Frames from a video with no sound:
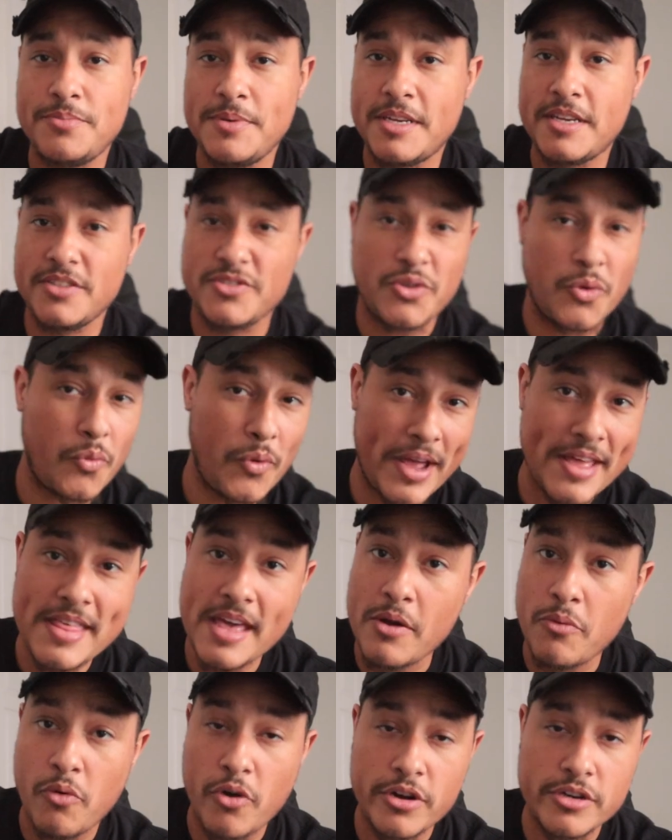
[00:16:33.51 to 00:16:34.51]
because the way
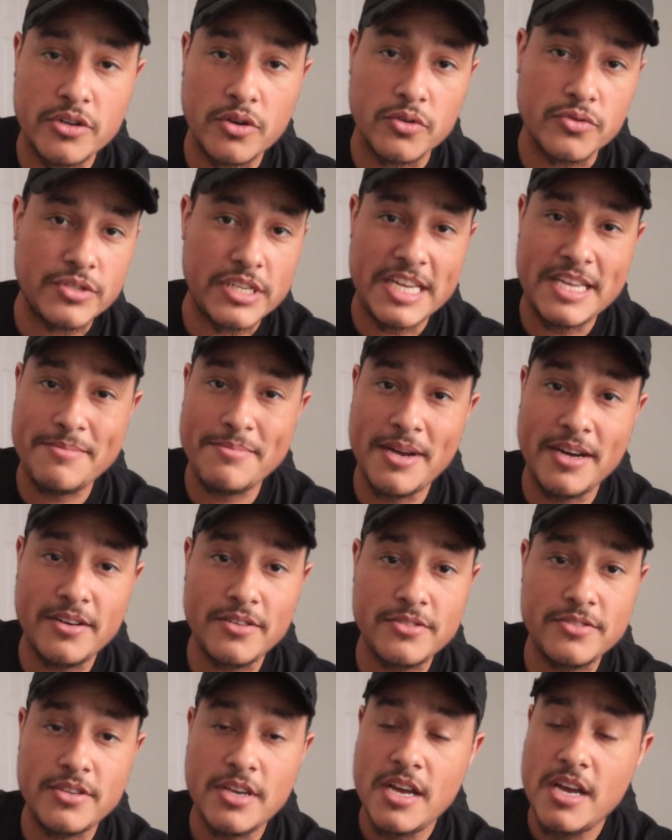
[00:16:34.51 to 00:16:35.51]
they word those
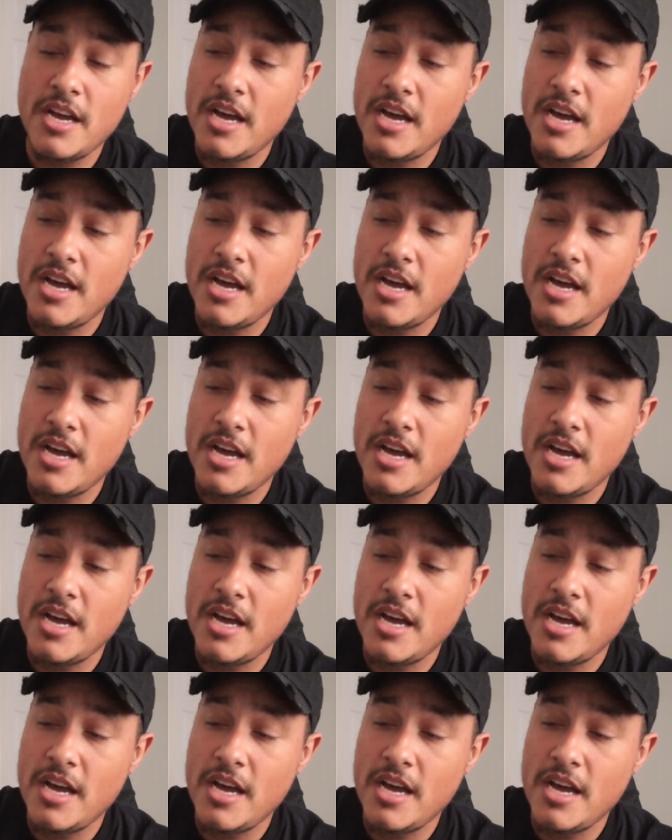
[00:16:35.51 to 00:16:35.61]
emails,